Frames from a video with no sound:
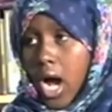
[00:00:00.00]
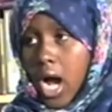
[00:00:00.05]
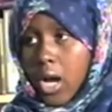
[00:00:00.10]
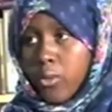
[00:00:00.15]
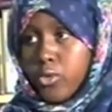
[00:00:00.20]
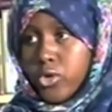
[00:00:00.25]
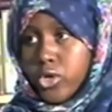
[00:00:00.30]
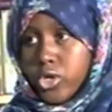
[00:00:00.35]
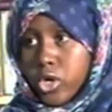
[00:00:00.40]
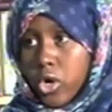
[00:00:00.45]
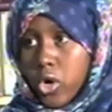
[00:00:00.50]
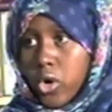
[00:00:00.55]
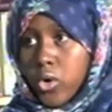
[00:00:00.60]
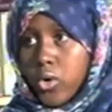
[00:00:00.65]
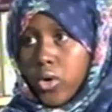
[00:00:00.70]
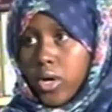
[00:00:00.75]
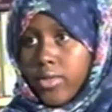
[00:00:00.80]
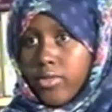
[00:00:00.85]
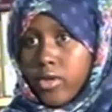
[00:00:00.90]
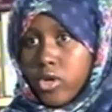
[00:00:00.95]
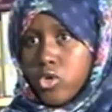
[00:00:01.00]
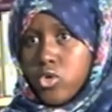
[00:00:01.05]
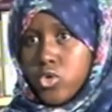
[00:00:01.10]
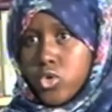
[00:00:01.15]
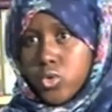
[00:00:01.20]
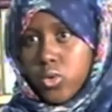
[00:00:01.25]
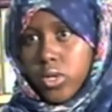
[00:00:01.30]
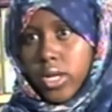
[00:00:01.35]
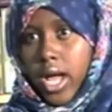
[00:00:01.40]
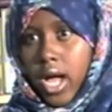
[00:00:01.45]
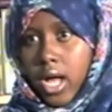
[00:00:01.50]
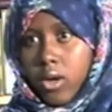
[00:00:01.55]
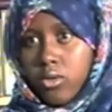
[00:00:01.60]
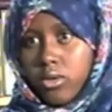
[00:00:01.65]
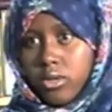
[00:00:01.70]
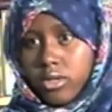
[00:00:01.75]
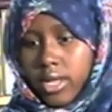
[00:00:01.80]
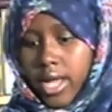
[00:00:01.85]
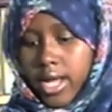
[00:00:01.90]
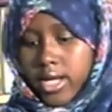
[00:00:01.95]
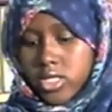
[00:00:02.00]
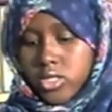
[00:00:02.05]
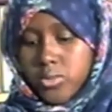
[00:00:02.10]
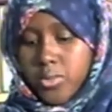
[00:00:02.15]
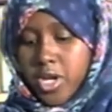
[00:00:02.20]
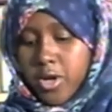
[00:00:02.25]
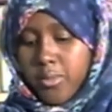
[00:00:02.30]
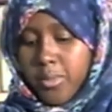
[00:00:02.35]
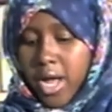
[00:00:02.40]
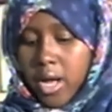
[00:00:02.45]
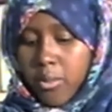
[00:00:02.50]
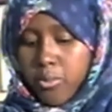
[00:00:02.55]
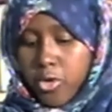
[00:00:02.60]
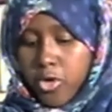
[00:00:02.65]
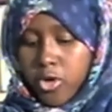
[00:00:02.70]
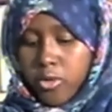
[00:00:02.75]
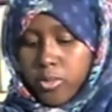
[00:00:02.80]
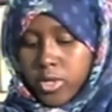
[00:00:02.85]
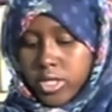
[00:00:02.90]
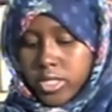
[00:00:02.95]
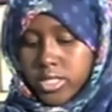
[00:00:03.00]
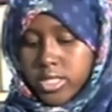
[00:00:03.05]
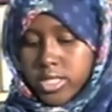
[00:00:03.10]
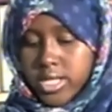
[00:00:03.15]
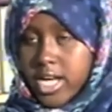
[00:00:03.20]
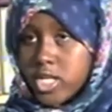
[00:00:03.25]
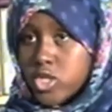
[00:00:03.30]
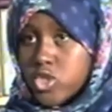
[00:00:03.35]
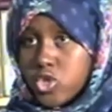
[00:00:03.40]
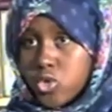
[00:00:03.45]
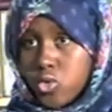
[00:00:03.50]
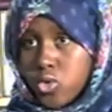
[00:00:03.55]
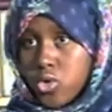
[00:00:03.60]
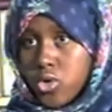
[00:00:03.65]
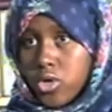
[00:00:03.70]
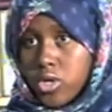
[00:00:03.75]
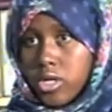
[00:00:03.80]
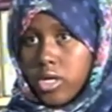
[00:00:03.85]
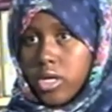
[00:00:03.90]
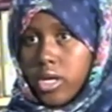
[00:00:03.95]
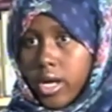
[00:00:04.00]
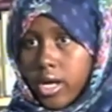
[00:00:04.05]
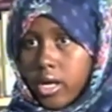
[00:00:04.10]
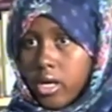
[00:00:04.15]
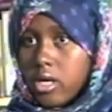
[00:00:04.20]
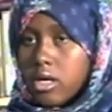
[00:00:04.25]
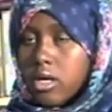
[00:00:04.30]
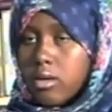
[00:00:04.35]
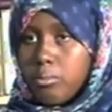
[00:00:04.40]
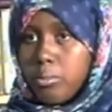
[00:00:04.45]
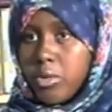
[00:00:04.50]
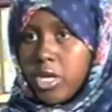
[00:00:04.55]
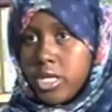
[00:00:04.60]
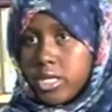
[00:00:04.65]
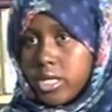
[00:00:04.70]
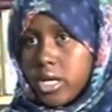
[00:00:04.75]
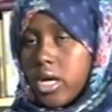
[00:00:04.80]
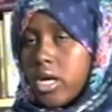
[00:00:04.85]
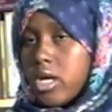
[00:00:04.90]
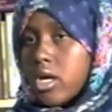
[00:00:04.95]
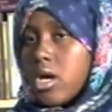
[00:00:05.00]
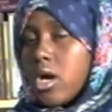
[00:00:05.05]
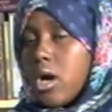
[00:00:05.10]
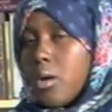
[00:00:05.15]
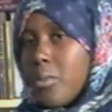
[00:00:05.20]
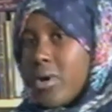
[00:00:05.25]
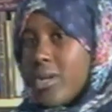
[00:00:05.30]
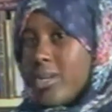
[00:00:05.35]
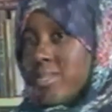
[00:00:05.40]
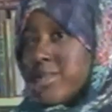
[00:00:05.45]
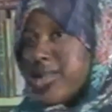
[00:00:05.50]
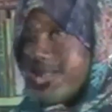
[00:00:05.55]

I would go, and then usually I would like to make my appointments not so early, like midday, but it